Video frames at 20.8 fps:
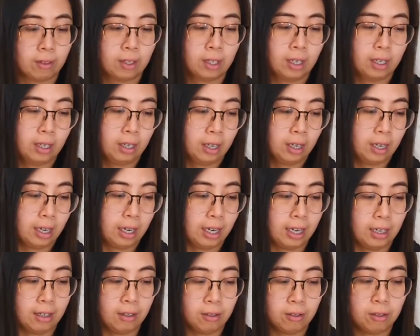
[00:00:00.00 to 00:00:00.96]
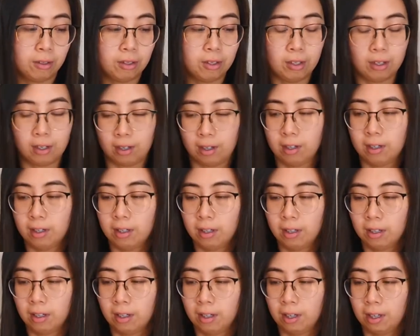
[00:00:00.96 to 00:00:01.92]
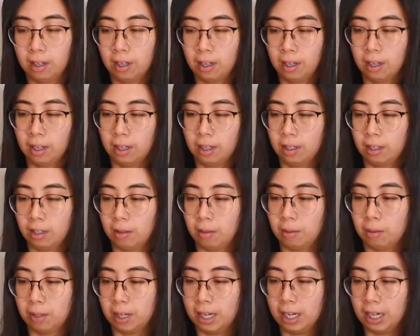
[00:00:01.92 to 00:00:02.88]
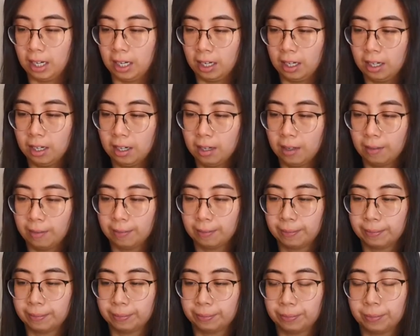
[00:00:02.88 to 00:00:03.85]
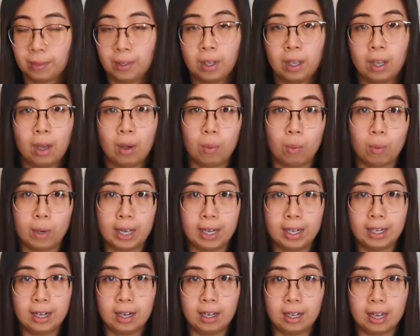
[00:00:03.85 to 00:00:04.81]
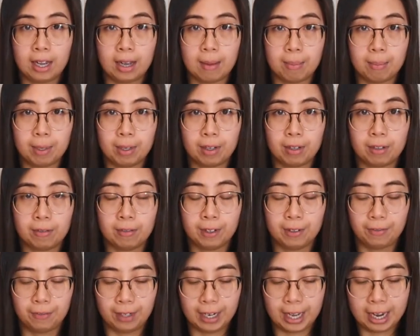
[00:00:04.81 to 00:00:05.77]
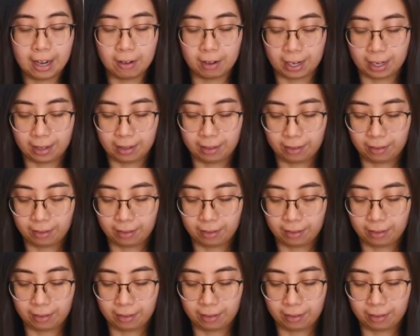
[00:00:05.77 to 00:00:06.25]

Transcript: And also you'll need 1 cup of flour.